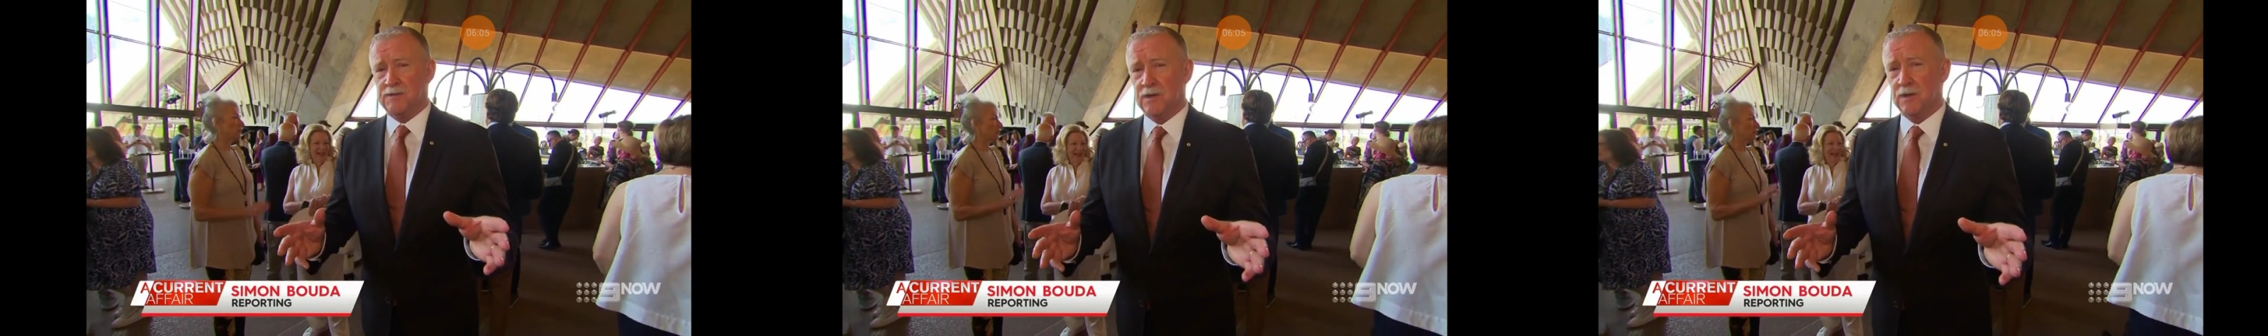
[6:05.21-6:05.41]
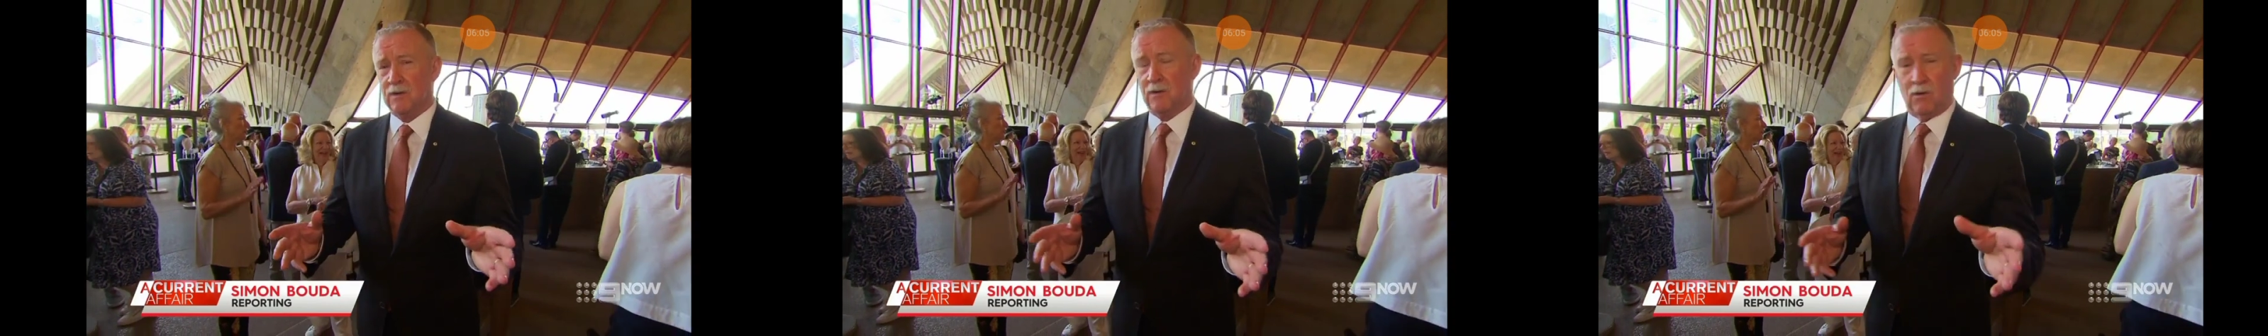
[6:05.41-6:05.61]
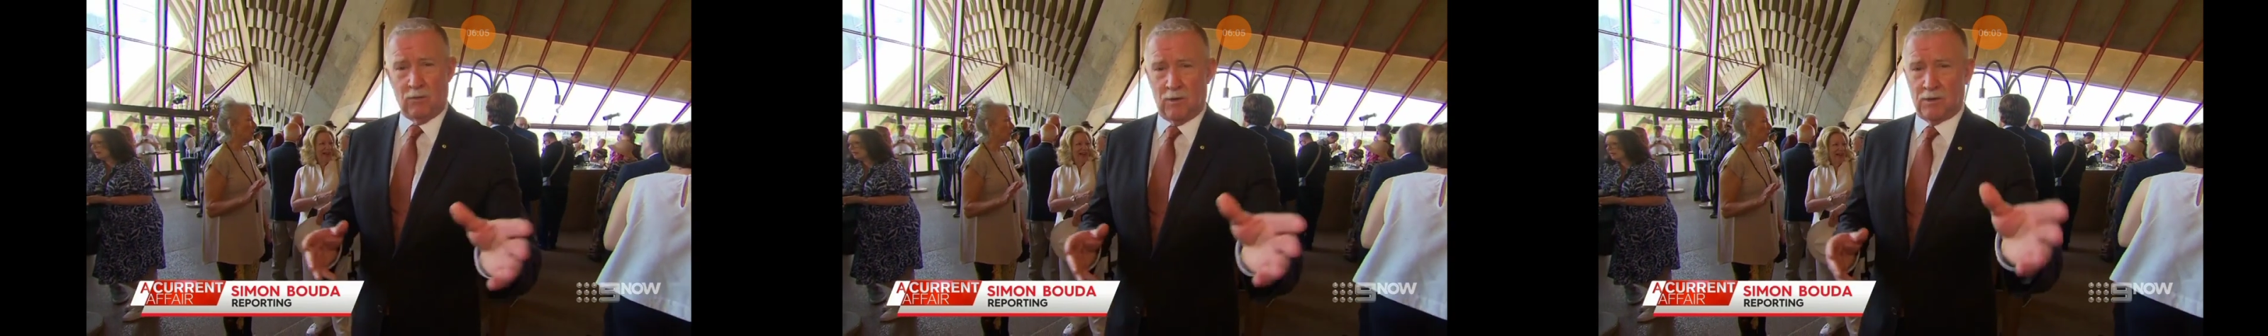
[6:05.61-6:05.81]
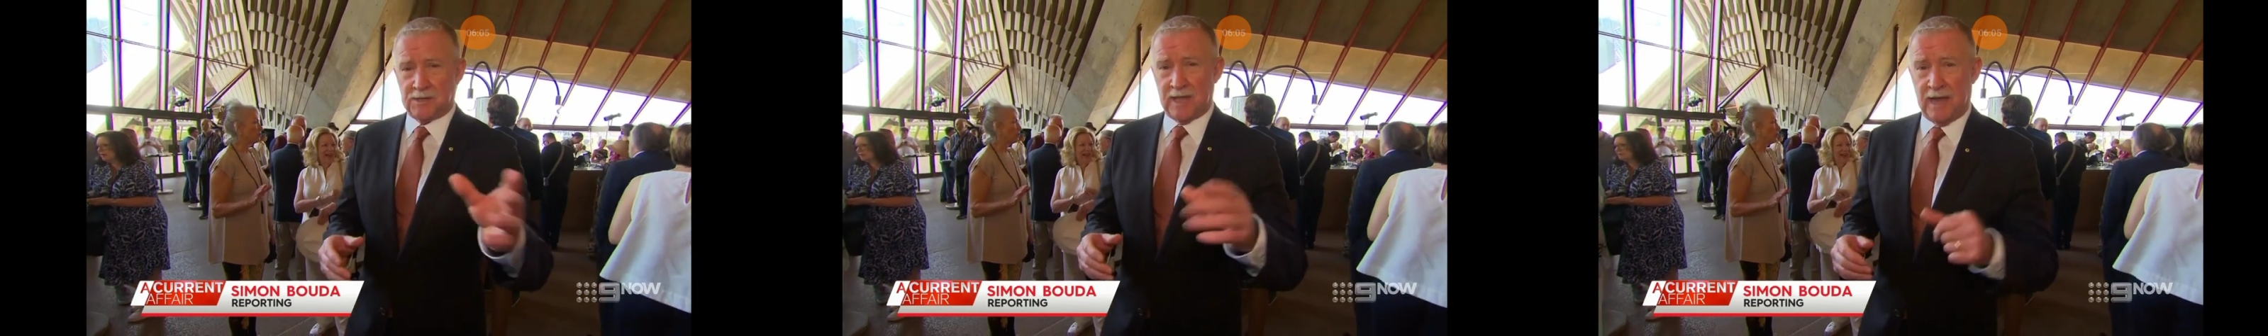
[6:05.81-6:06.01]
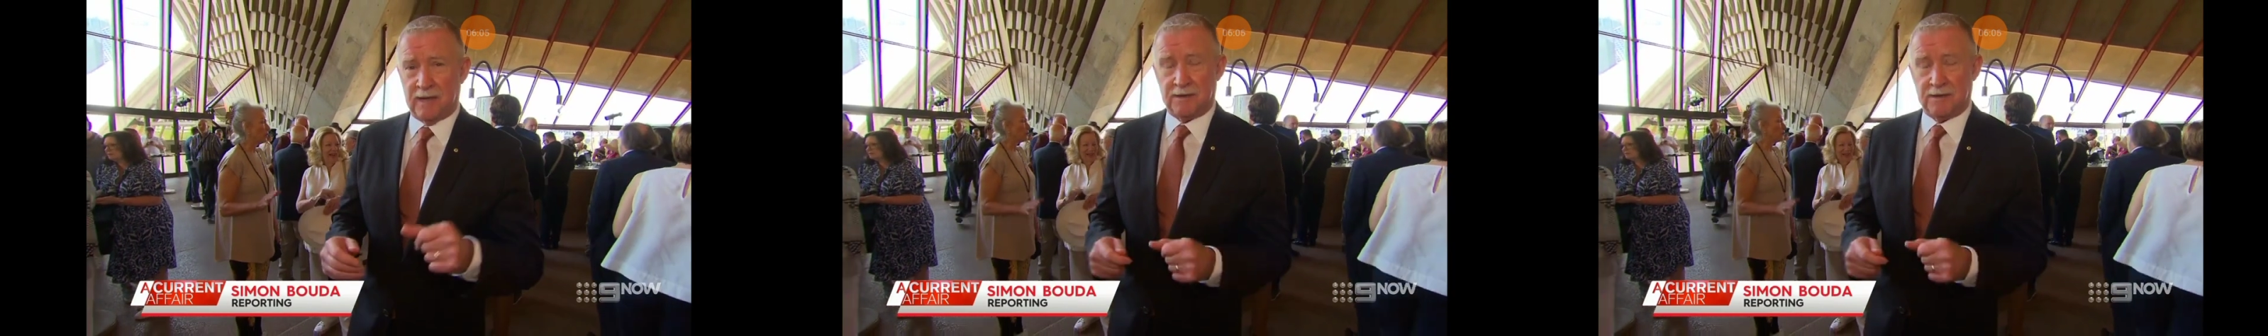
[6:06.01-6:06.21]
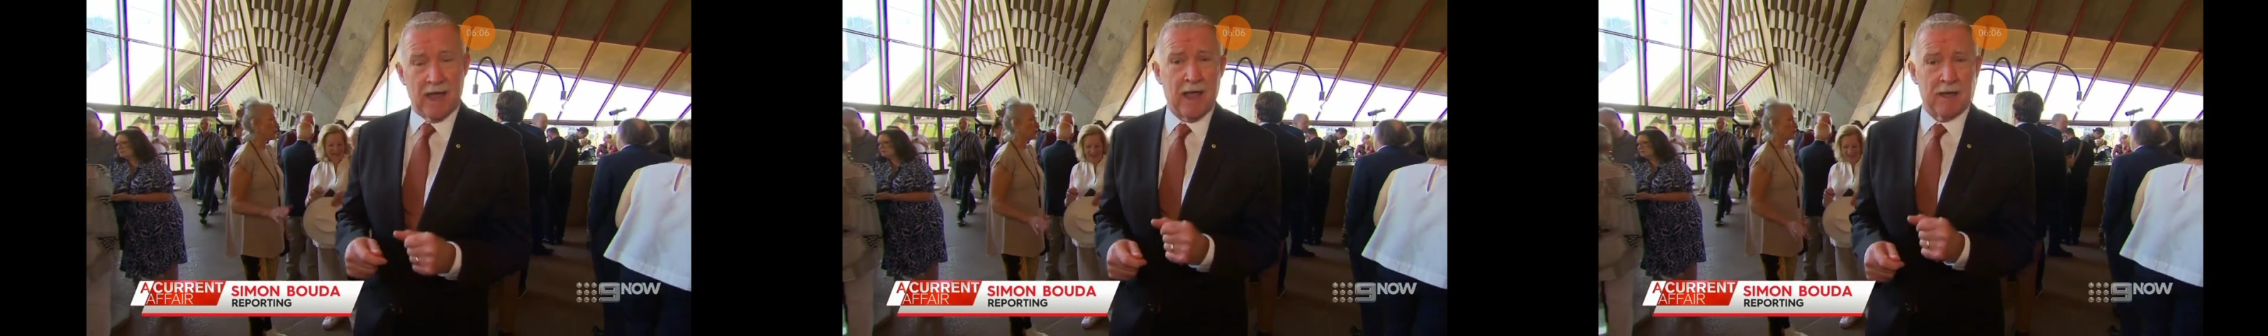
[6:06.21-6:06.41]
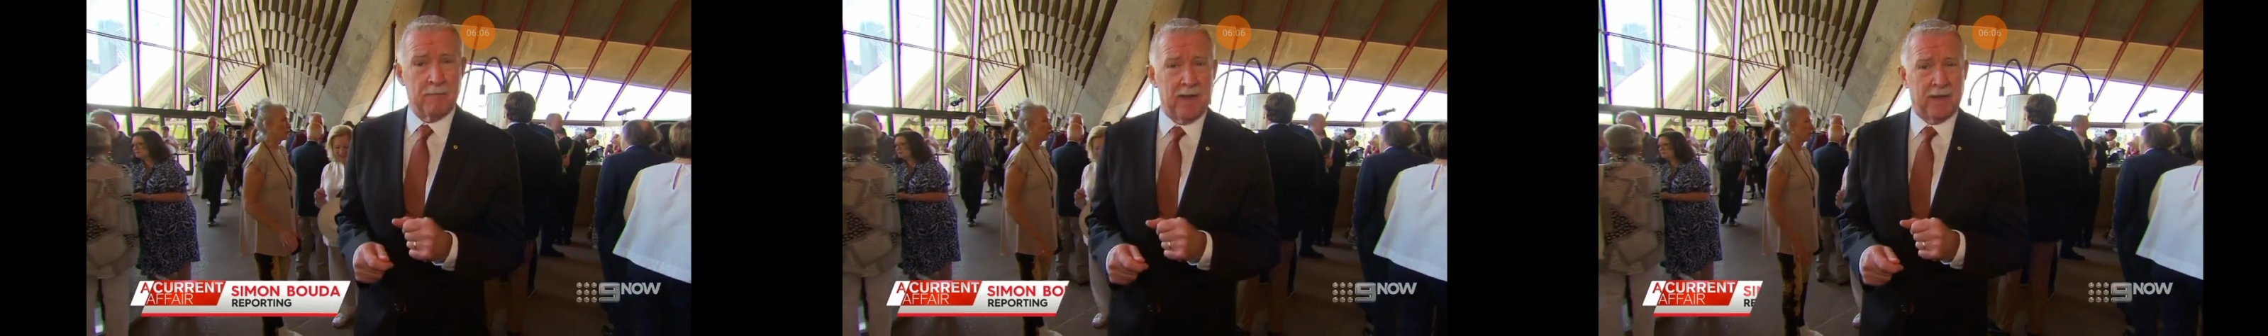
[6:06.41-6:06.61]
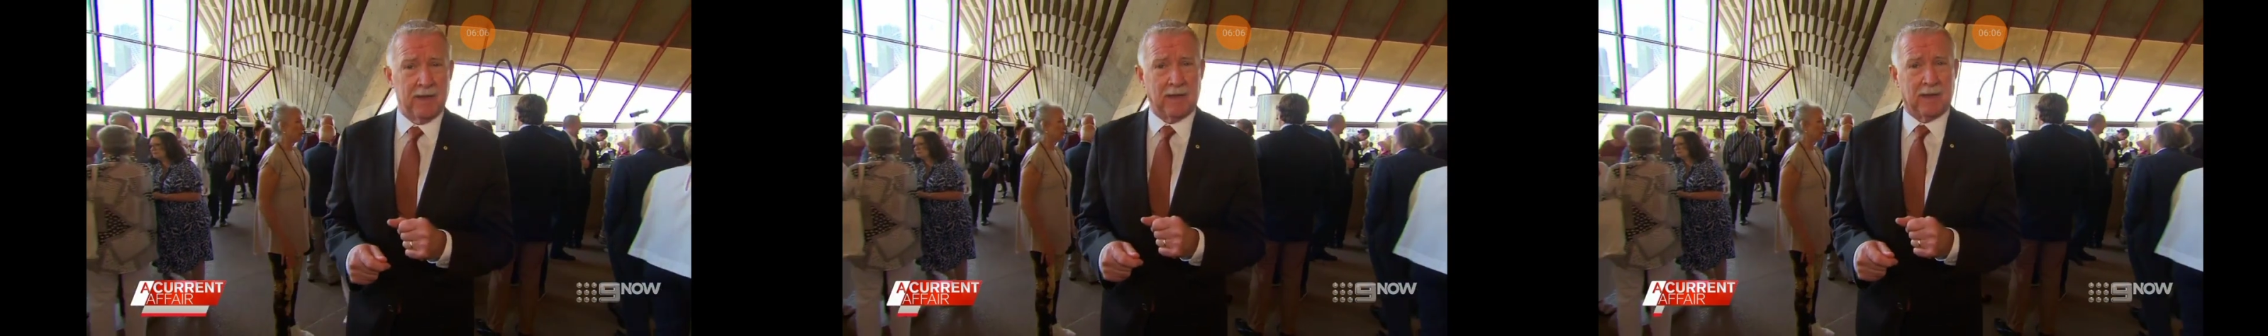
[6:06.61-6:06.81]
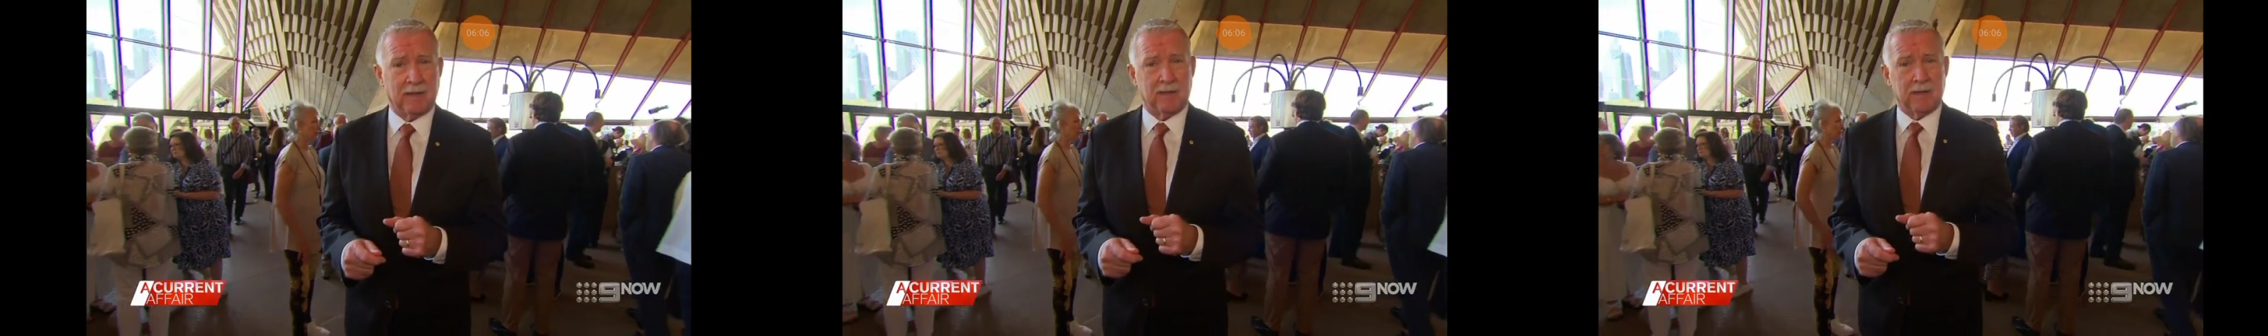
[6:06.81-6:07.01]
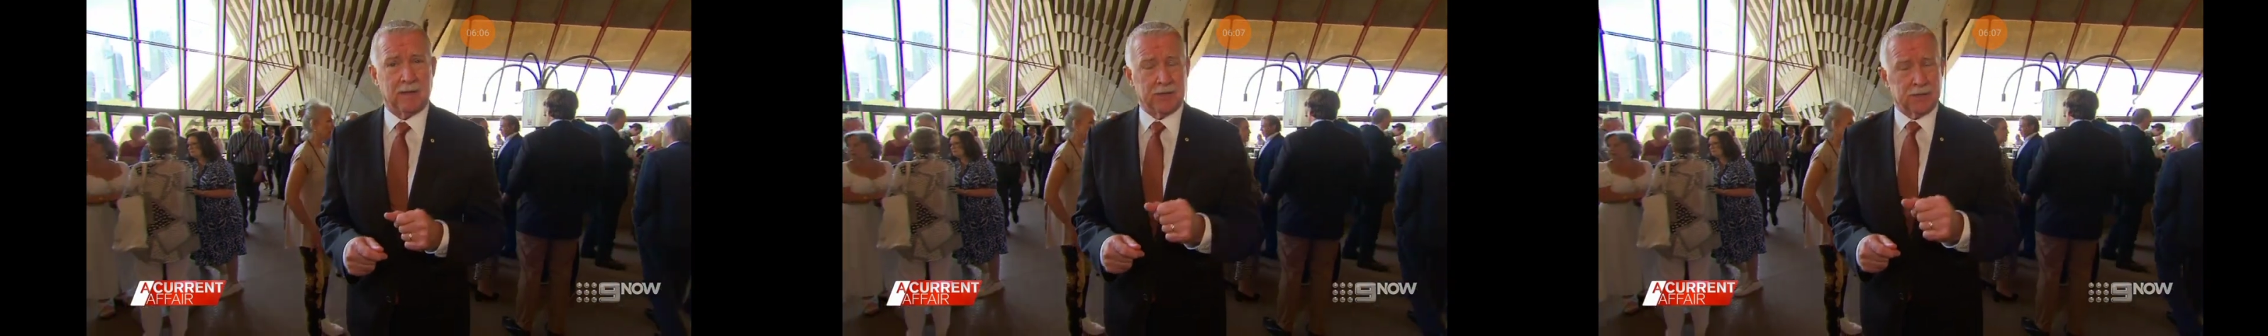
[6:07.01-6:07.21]
that Dame Edna, Celeste
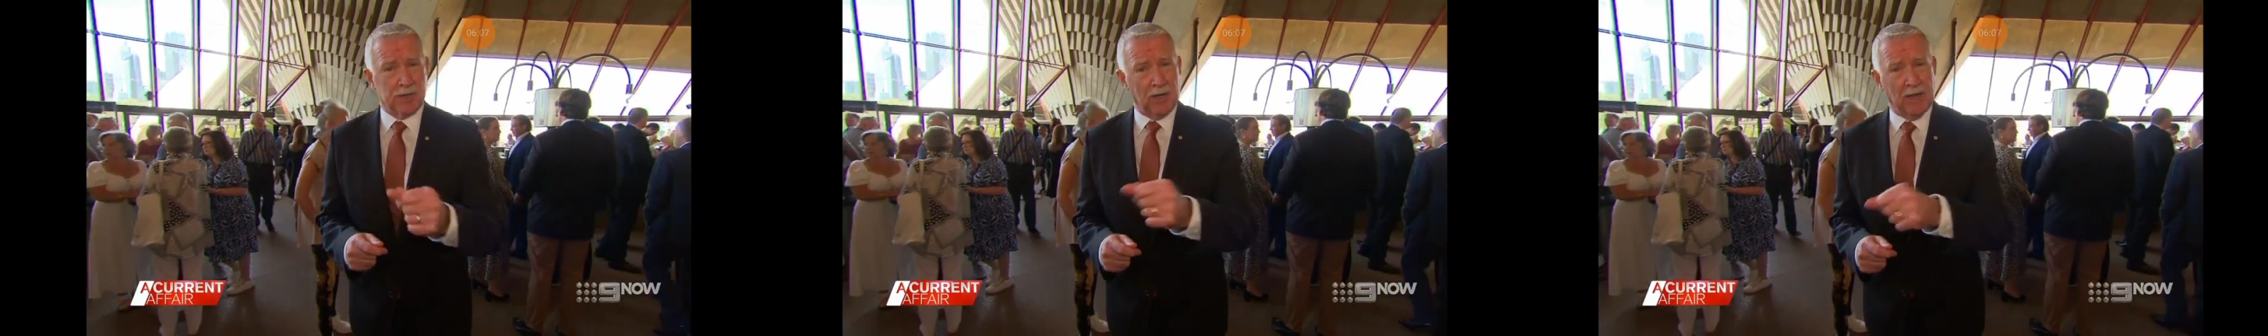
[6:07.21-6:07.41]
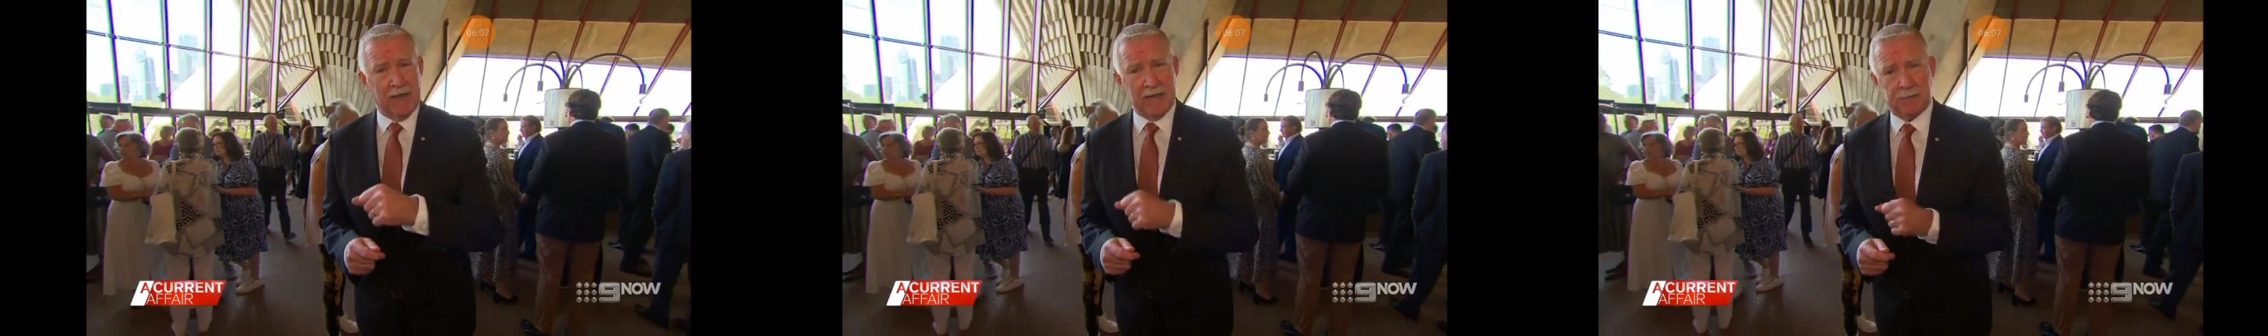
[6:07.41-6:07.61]
Patterson?